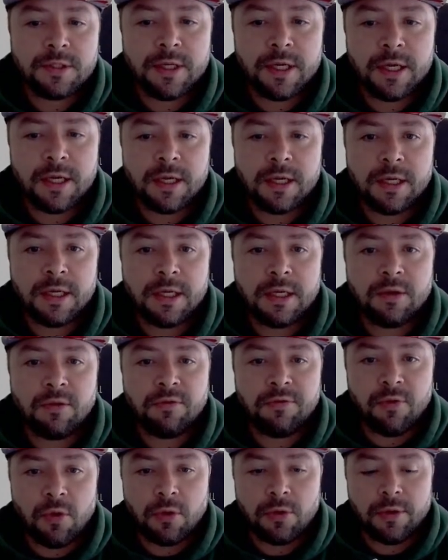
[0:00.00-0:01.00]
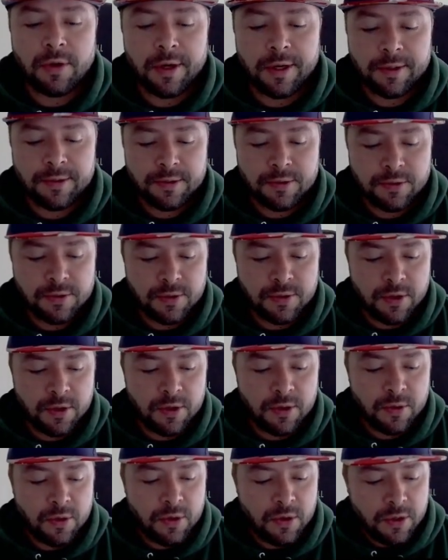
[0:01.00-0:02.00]
would say in a fortnight.
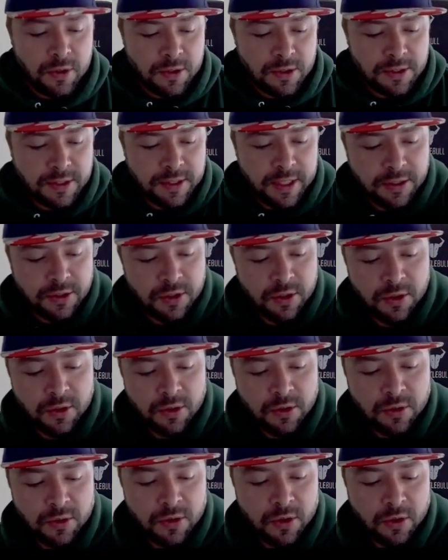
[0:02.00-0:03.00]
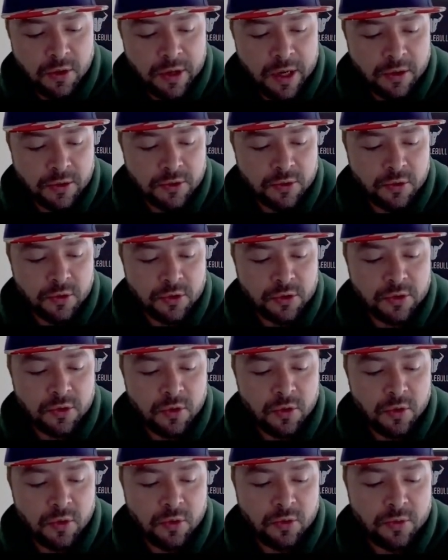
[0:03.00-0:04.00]
So stay tuned on our
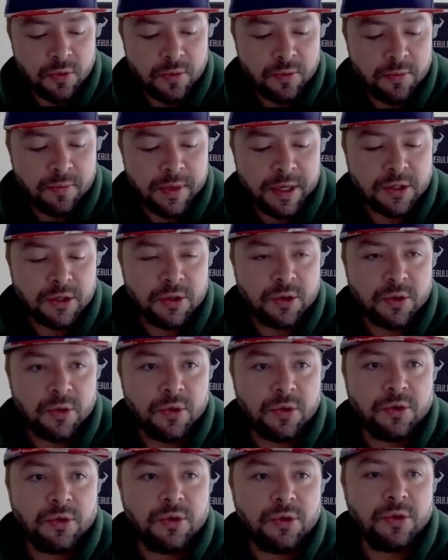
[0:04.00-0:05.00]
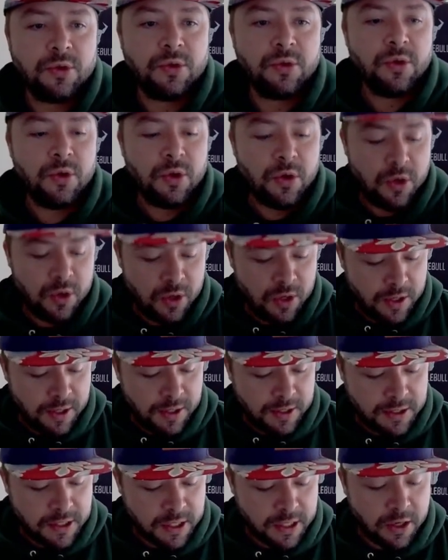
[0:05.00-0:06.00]
social, make sure to
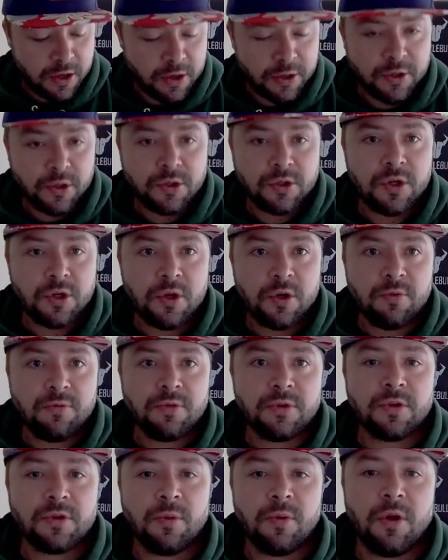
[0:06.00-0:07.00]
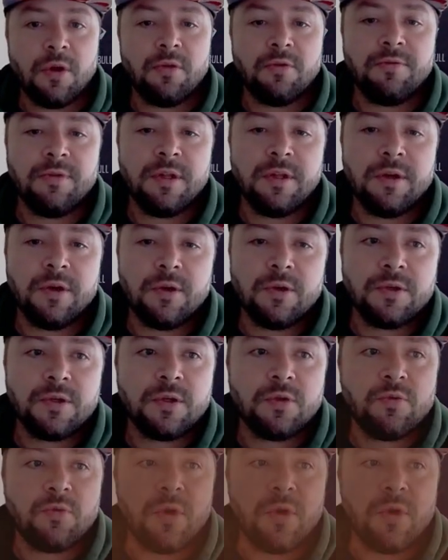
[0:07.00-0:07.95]
check our YouTube for some other videos